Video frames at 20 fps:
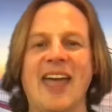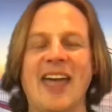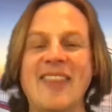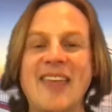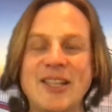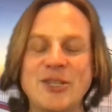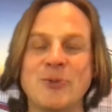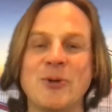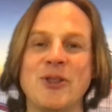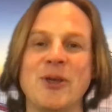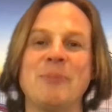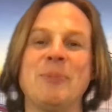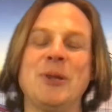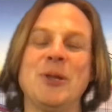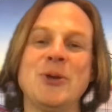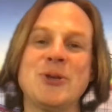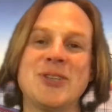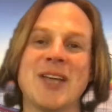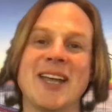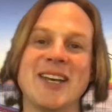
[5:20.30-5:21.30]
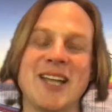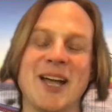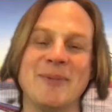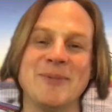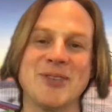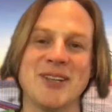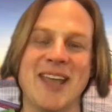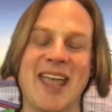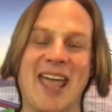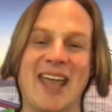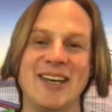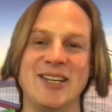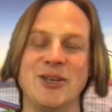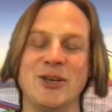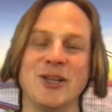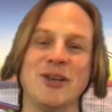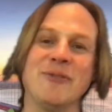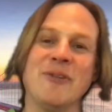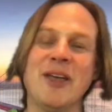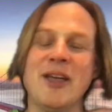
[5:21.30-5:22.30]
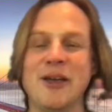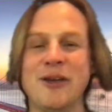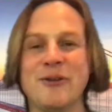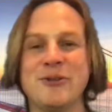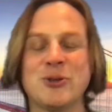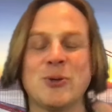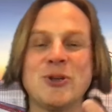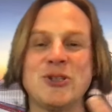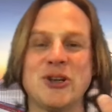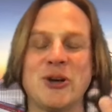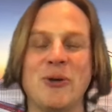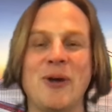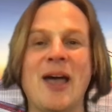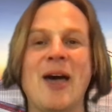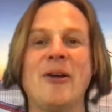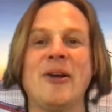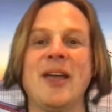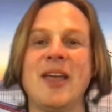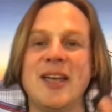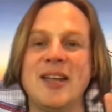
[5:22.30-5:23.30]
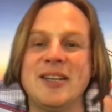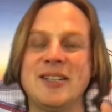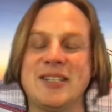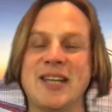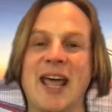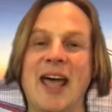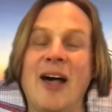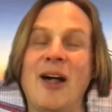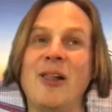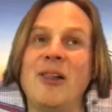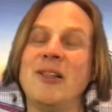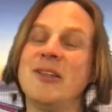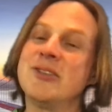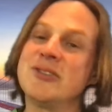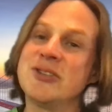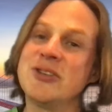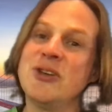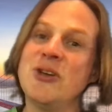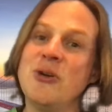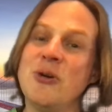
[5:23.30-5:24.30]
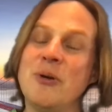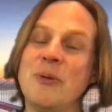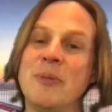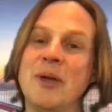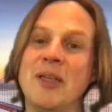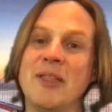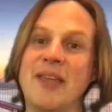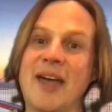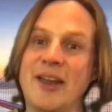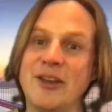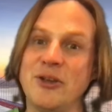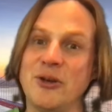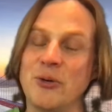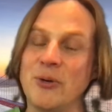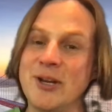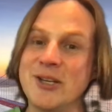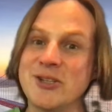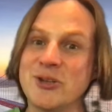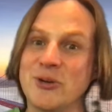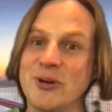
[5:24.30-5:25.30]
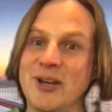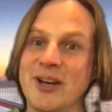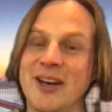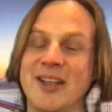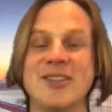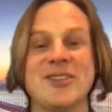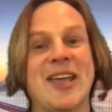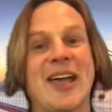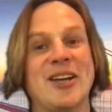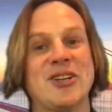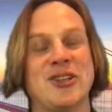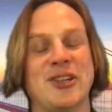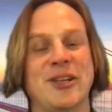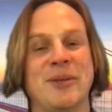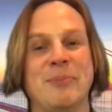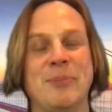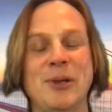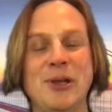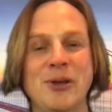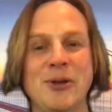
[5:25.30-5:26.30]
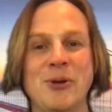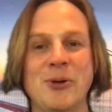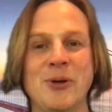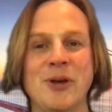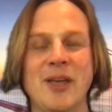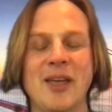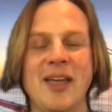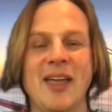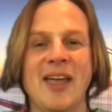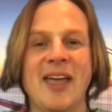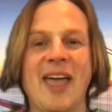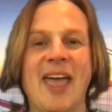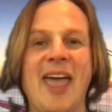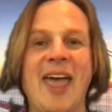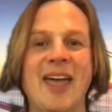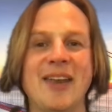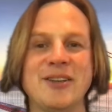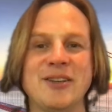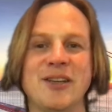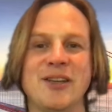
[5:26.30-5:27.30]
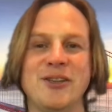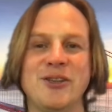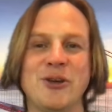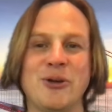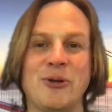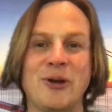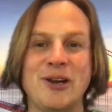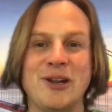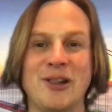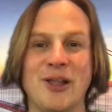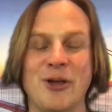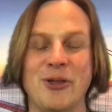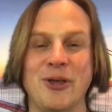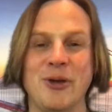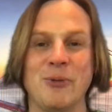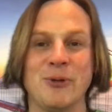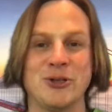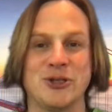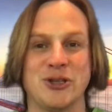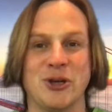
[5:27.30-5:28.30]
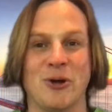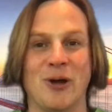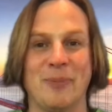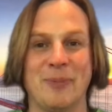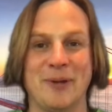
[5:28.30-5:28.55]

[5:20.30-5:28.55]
And that's where the blue side comes in handy. You can switch it around, tell Zoom that your green screen is actually blue and your green clothing will show up